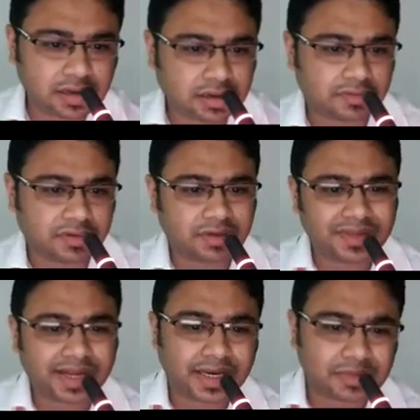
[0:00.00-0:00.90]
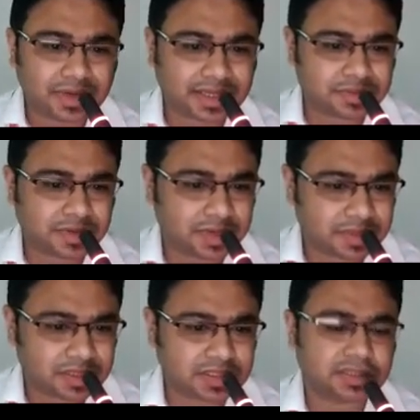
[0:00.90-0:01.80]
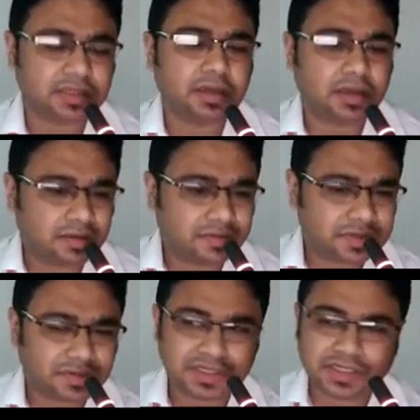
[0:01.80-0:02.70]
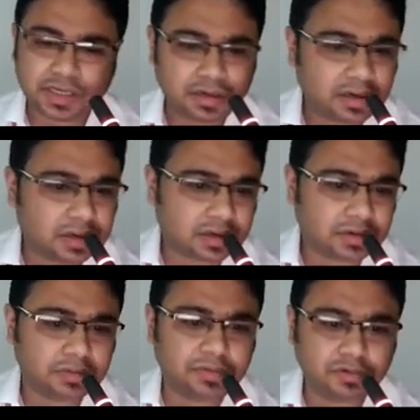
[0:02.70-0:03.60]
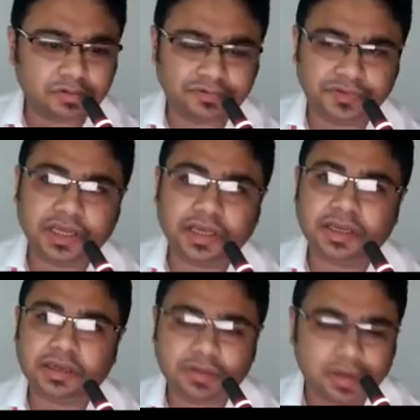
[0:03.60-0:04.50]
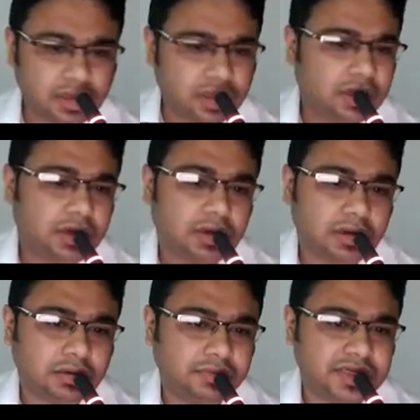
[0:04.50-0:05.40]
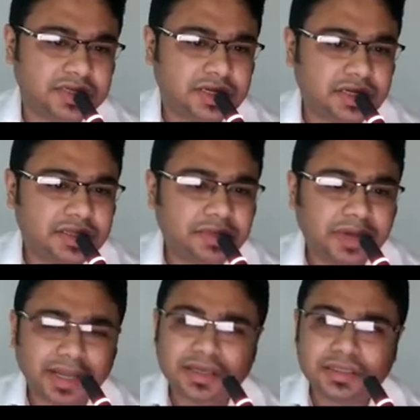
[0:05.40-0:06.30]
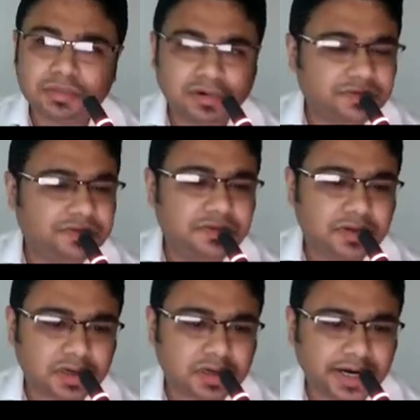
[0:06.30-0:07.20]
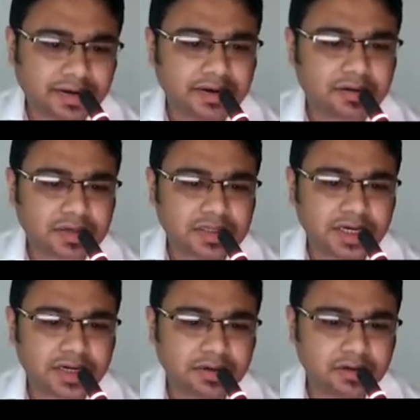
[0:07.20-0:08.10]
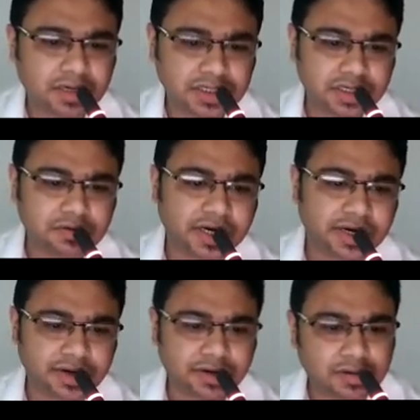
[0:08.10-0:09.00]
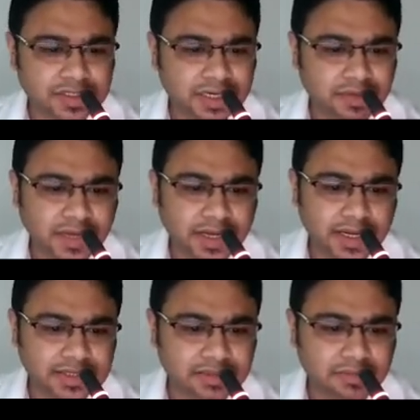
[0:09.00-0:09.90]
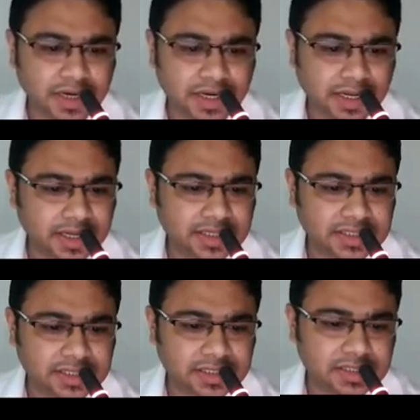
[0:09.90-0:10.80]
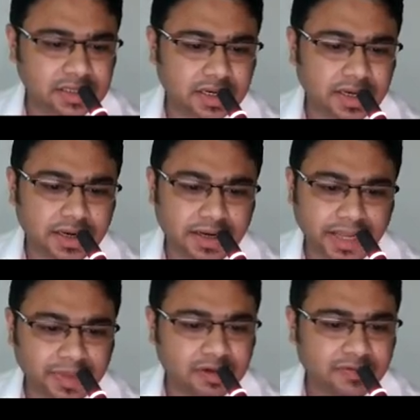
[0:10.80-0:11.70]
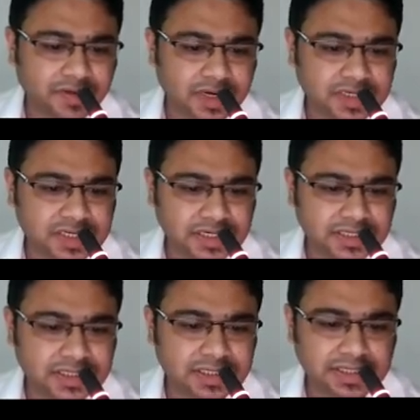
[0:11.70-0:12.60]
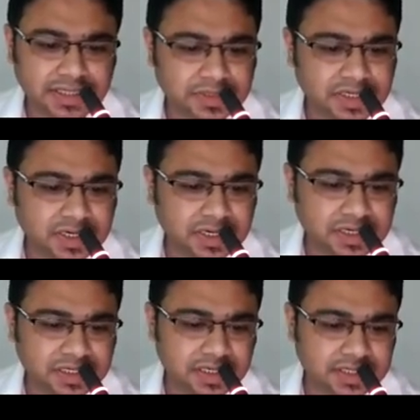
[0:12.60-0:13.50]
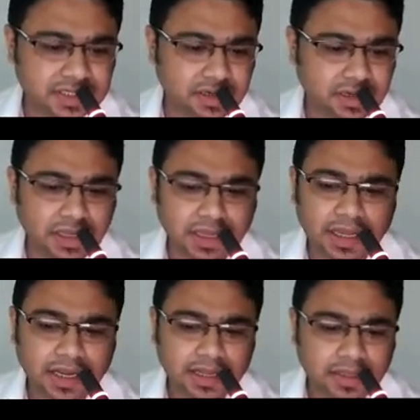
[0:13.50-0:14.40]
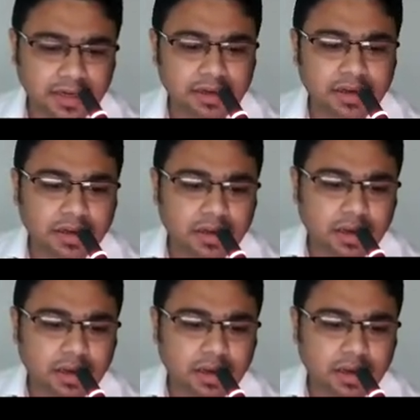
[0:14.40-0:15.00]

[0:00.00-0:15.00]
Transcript: one of the animal experiments which was done to prove the basically the mechanism of nitric oxide, introduction to nitric oxide, mechanism, indications, time of initiation, steps in initiation, and then